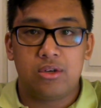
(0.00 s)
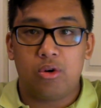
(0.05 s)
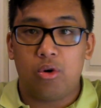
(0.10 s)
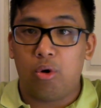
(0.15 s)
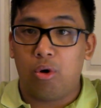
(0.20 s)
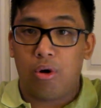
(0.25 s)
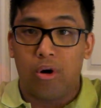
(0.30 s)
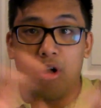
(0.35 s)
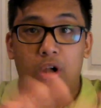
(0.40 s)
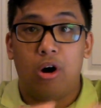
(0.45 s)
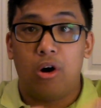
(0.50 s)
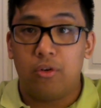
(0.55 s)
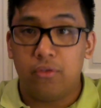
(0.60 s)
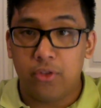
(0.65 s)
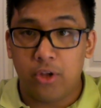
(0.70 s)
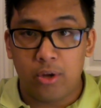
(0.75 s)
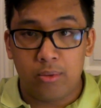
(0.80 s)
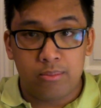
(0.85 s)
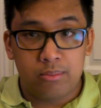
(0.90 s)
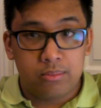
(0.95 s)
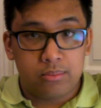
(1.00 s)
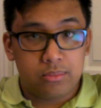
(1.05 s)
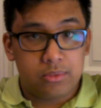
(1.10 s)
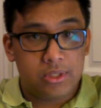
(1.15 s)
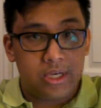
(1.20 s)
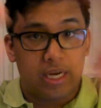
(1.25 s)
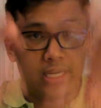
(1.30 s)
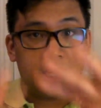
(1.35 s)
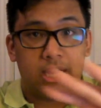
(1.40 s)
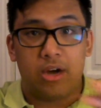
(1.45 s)
or all of them,
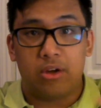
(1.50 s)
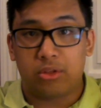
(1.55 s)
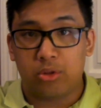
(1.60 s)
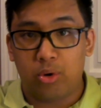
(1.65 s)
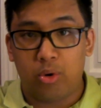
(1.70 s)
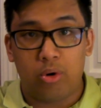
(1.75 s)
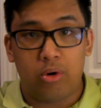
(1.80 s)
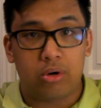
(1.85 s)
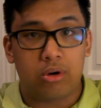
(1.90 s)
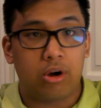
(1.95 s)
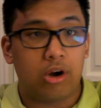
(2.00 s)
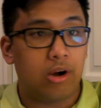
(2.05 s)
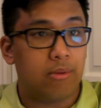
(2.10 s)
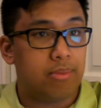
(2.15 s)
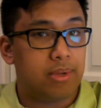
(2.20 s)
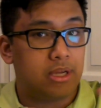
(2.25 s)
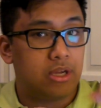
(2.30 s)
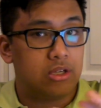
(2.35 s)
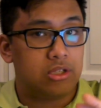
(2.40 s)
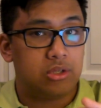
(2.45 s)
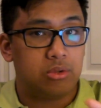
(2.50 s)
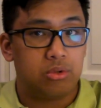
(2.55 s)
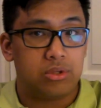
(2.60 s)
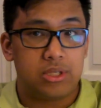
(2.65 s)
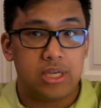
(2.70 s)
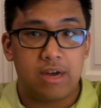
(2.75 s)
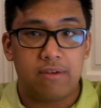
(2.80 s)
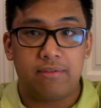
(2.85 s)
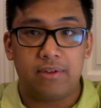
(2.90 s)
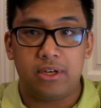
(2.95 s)
check out the whole card because it was
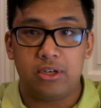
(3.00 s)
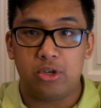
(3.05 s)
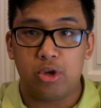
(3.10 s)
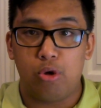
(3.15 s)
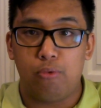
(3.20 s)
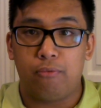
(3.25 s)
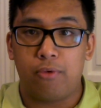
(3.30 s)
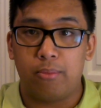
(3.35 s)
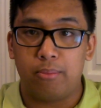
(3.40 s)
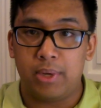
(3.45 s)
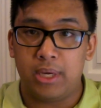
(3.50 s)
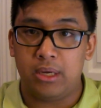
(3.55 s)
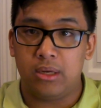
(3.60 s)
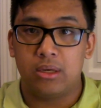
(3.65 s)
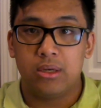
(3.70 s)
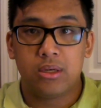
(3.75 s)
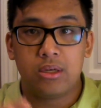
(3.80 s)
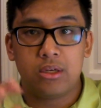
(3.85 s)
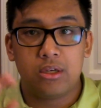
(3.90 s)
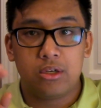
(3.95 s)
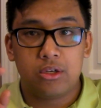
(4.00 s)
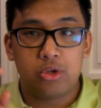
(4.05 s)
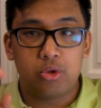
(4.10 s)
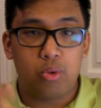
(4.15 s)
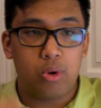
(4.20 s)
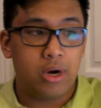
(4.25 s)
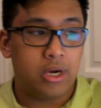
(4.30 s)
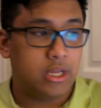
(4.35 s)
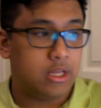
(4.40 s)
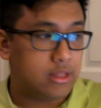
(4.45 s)
definitely dope for me.
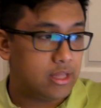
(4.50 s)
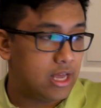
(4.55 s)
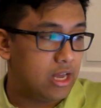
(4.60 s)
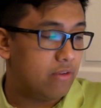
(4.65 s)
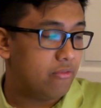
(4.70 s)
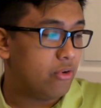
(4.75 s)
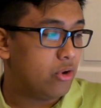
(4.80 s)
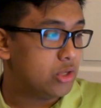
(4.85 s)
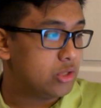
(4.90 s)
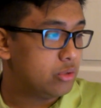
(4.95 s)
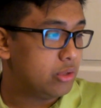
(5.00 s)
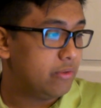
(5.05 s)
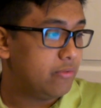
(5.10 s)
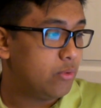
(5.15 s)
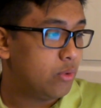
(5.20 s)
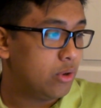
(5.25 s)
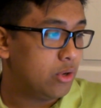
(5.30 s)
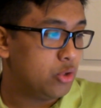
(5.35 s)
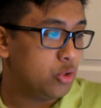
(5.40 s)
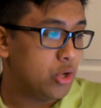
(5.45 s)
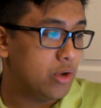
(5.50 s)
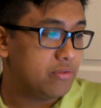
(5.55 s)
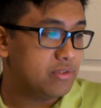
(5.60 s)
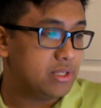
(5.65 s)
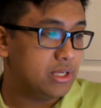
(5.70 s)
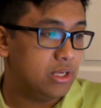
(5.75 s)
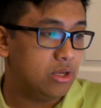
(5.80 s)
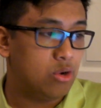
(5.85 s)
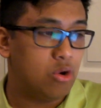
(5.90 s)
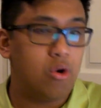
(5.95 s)
20th anniversary for the
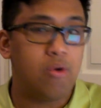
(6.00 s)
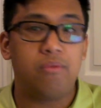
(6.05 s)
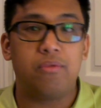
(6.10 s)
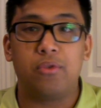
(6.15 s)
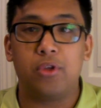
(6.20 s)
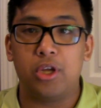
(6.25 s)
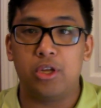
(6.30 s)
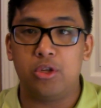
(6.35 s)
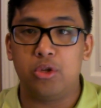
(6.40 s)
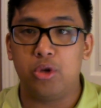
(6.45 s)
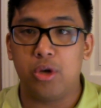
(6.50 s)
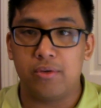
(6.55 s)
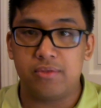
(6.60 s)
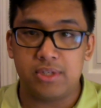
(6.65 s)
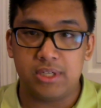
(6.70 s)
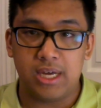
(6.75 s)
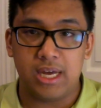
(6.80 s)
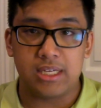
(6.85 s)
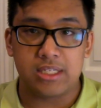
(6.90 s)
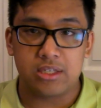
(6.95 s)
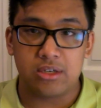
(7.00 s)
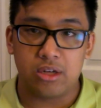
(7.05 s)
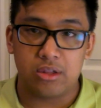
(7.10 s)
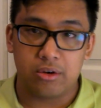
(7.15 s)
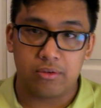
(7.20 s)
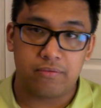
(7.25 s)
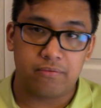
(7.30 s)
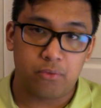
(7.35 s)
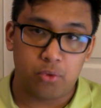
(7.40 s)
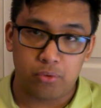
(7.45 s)
UFC. Hopefully, the UFC has
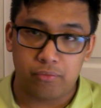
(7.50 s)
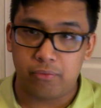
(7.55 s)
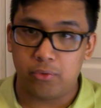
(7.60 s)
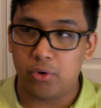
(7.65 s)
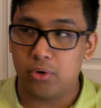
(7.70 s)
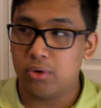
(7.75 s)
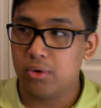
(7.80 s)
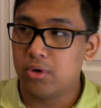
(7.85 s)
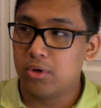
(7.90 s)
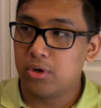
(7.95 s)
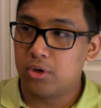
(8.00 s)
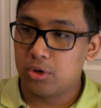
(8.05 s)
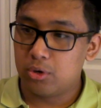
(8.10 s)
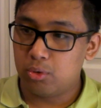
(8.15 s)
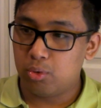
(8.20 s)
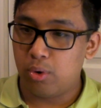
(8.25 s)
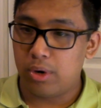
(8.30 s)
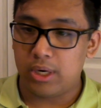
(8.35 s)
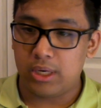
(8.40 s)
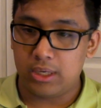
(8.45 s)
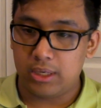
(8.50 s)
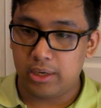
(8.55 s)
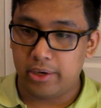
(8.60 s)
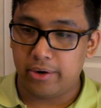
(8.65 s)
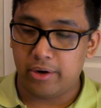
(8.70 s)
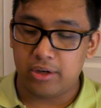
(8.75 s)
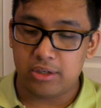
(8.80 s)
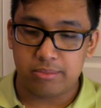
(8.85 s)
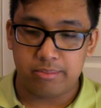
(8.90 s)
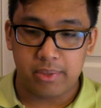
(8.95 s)
another fruitful 20
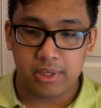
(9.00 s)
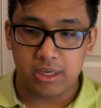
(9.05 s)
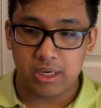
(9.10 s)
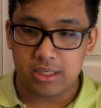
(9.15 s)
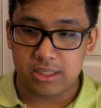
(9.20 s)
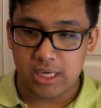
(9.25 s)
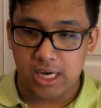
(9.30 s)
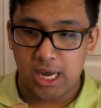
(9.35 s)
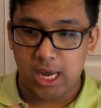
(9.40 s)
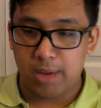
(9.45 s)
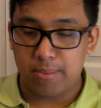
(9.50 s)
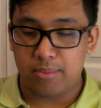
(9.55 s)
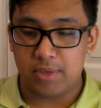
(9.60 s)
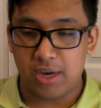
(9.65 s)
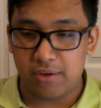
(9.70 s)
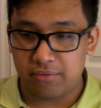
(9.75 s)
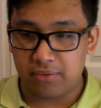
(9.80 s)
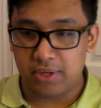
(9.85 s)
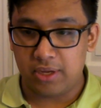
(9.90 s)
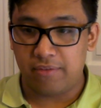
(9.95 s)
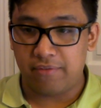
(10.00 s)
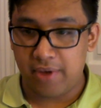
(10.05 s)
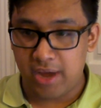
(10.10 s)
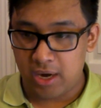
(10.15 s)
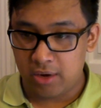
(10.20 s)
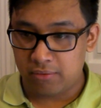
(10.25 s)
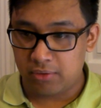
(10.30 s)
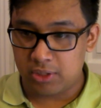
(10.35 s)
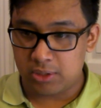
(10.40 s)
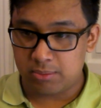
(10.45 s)
years because I am definitely a
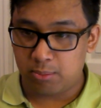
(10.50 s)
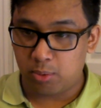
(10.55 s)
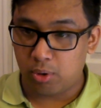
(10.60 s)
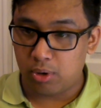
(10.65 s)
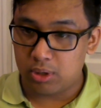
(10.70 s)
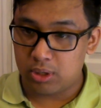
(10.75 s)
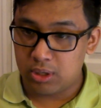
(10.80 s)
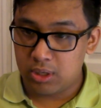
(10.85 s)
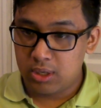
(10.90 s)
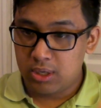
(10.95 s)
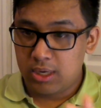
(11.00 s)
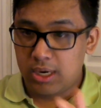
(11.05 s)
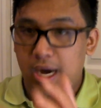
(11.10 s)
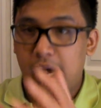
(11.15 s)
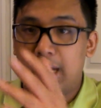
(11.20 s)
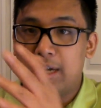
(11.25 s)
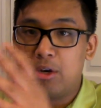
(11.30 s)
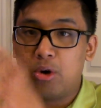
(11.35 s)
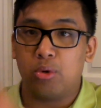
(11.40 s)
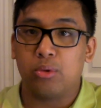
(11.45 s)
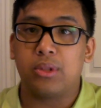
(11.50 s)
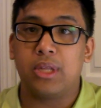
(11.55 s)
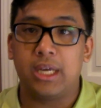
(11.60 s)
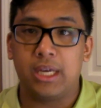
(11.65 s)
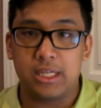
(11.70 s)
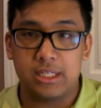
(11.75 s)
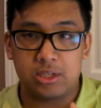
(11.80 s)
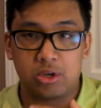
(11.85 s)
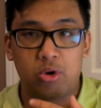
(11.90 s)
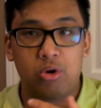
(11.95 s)
fan of this sport. I don't think
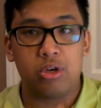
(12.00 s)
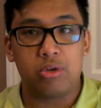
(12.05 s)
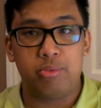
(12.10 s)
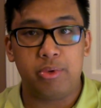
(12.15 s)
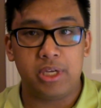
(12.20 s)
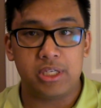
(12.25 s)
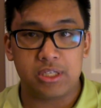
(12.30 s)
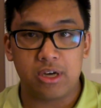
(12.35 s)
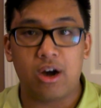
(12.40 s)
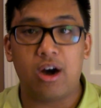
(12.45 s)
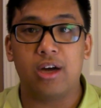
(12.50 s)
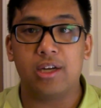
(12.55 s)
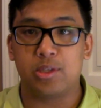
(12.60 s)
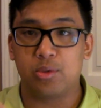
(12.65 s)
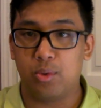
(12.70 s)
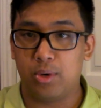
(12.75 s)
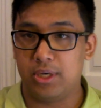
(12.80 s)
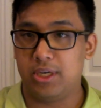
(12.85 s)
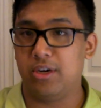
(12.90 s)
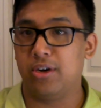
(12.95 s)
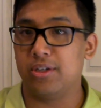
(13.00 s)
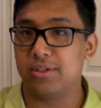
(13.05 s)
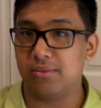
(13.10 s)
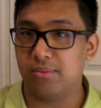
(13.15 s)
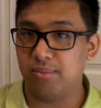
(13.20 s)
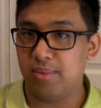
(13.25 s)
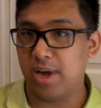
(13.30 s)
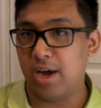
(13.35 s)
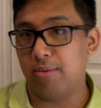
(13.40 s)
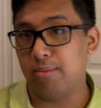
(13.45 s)
it's going to be as hot 20 years
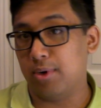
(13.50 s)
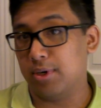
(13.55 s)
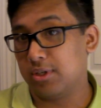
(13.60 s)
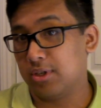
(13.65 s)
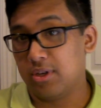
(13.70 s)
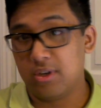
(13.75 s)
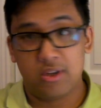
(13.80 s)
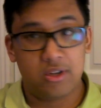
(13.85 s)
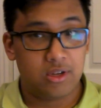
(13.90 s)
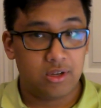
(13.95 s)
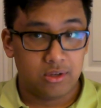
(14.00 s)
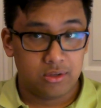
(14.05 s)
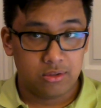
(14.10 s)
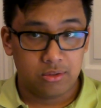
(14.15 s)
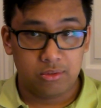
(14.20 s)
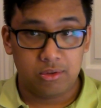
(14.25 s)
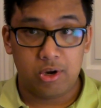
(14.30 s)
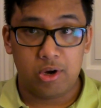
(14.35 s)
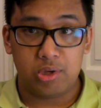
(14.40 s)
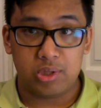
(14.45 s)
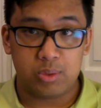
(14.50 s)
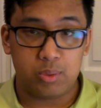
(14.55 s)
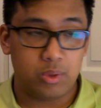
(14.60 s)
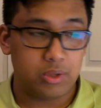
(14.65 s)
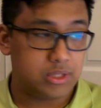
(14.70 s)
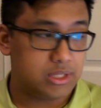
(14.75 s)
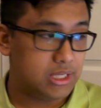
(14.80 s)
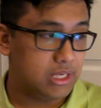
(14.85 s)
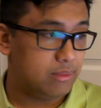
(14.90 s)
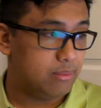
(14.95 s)
from now, but who knows? We'll
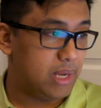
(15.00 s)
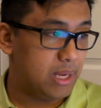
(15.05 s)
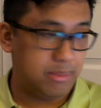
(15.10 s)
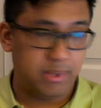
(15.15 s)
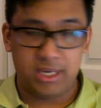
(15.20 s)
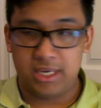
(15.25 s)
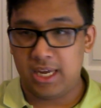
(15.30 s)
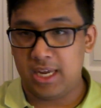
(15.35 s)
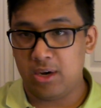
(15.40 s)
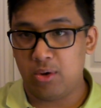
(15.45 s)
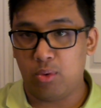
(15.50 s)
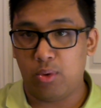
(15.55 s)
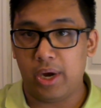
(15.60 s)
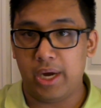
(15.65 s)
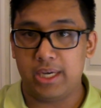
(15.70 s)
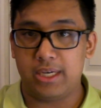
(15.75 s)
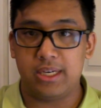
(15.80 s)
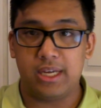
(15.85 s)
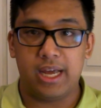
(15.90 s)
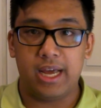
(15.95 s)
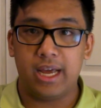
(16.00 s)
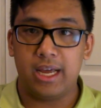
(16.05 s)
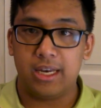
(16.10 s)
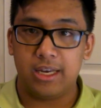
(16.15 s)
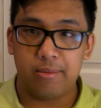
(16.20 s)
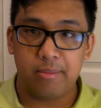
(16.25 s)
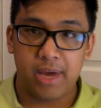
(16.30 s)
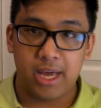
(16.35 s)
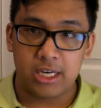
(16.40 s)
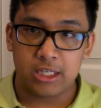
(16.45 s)
see. Maybe Dana White and
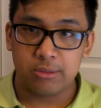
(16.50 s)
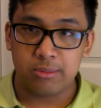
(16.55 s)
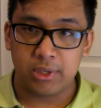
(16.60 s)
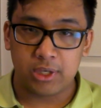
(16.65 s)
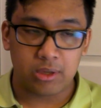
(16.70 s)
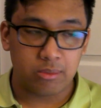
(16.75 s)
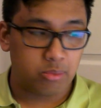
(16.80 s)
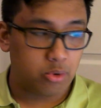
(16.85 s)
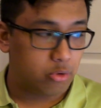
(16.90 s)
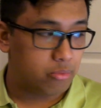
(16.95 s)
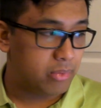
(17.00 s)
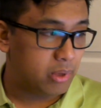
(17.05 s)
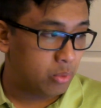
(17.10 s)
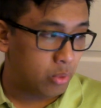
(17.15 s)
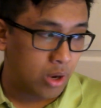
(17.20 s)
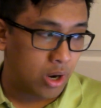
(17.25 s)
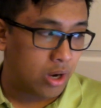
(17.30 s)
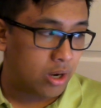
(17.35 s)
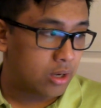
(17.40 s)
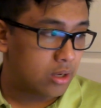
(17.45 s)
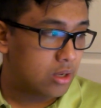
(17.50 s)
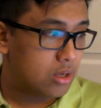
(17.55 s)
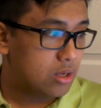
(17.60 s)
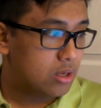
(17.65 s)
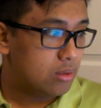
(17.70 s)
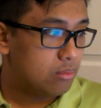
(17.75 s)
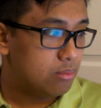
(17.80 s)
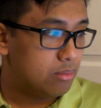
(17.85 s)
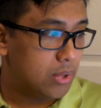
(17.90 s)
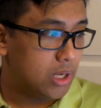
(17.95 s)
the management can prove me wrong.
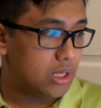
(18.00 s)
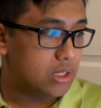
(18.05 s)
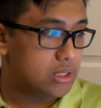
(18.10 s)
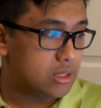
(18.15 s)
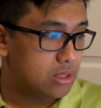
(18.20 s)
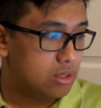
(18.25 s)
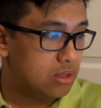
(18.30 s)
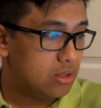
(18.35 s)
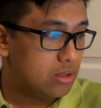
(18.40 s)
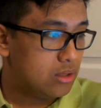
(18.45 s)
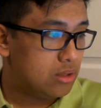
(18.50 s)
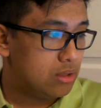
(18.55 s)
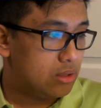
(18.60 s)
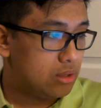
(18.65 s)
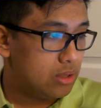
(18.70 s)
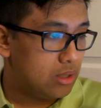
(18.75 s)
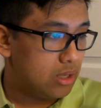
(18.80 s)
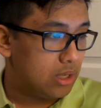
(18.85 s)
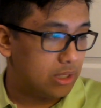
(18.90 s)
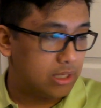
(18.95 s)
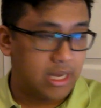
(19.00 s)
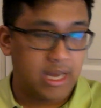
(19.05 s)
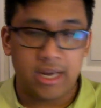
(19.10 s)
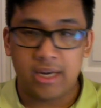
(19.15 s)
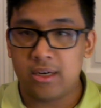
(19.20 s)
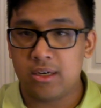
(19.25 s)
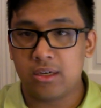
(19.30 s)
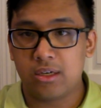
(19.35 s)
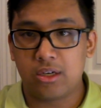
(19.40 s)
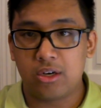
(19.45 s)
But
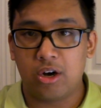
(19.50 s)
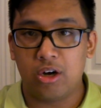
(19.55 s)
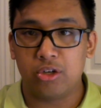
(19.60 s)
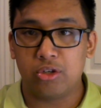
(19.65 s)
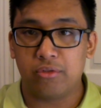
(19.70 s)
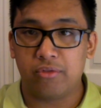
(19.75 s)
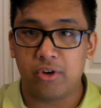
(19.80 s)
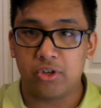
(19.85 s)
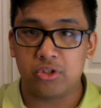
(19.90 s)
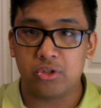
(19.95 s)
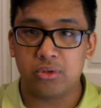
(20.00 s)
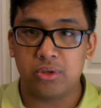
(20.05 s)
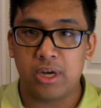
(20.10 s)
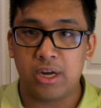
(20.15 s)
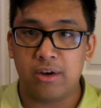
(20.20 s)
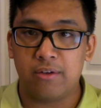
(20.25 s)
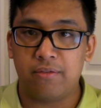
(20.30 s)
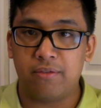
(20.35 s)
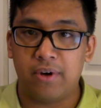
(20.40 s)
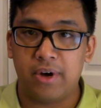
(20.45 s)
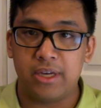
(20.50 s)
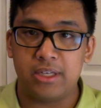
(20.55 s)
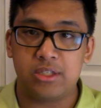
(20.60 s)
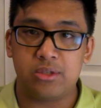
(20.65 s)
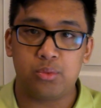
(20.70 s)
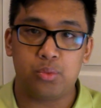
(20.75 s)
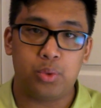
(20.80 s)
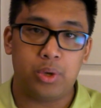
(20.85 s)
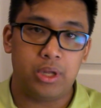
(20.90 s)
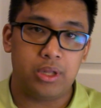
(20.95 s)
again, controversial night of
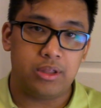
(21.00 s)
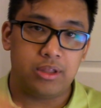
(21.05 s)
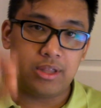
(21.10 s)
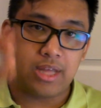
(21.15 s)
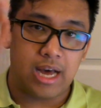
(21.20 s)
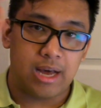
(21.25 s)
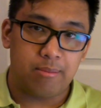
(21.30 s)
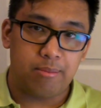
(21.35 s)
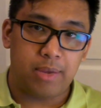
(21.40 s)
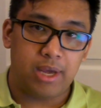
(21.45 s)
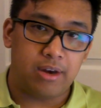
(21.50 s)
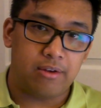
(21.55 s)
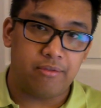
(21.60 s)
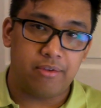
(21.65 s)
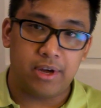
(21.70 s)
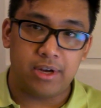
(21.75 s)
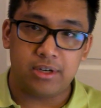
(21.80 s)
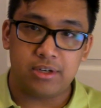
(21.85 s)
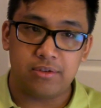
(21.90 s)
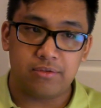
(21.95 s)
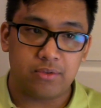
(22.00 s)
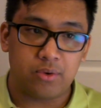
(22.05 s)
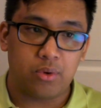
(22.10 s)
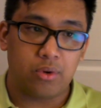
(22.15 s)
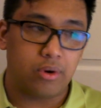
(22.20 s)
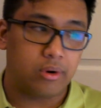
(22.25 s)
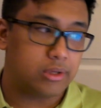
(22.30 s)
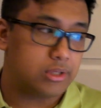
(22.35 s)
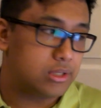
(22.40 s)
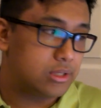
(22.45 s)
fights with that main event, of
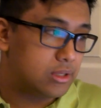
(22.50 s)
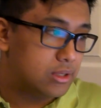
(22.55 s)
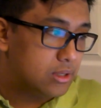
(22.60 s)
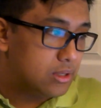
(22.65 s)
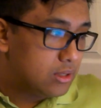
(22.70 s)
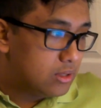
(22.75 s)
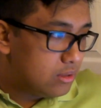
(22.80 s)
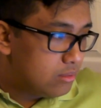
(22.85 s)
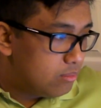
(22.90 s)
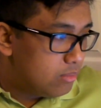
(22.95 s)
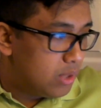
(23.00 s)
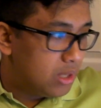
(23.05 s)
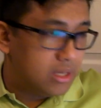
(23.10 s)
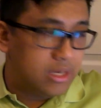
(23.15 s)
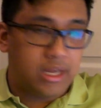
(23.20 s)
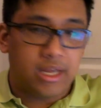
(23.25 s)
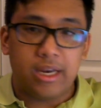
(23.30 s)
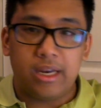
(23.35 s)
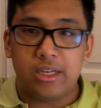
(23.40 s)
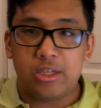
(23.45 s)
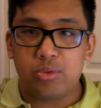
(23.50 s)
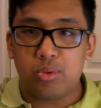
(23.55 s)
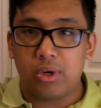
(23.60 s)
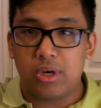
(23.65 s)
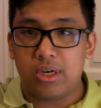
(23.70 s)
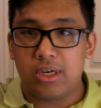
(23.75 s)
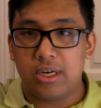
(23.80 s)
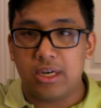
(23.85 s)
course. But it is what it